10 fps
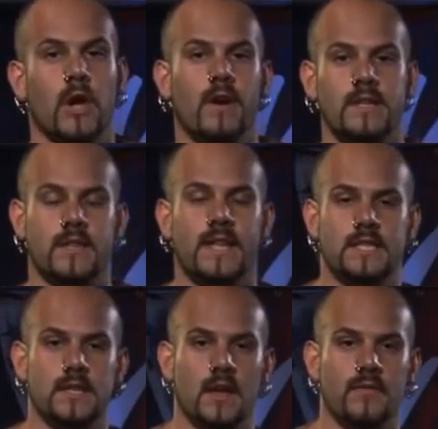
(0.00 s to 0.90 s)
All right, so
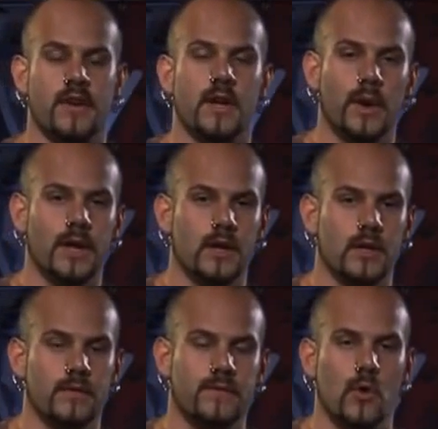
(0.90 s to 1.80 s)
that's a very quick look
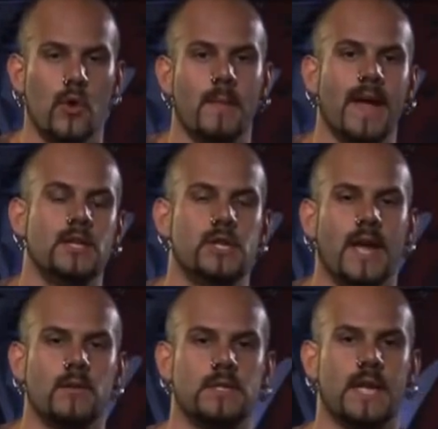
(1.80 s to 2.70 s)
at the 4 main
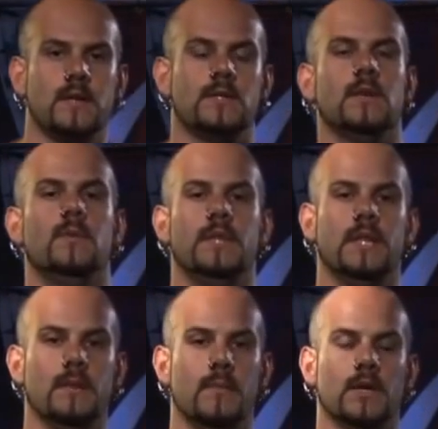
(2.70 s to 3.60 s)
channel sounds that are
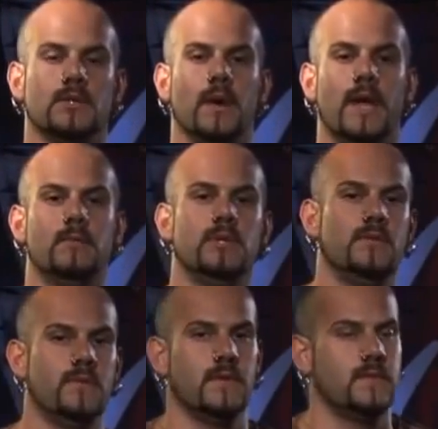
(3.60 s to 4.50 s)
within the Marshall
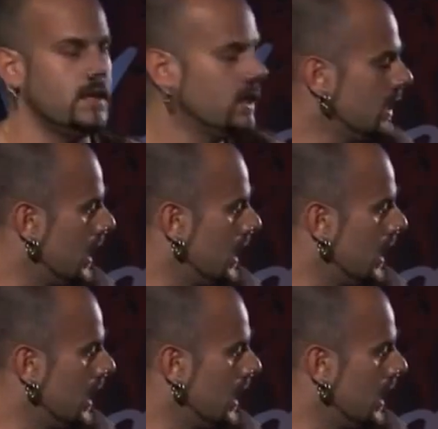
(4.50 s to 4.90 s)
MG50.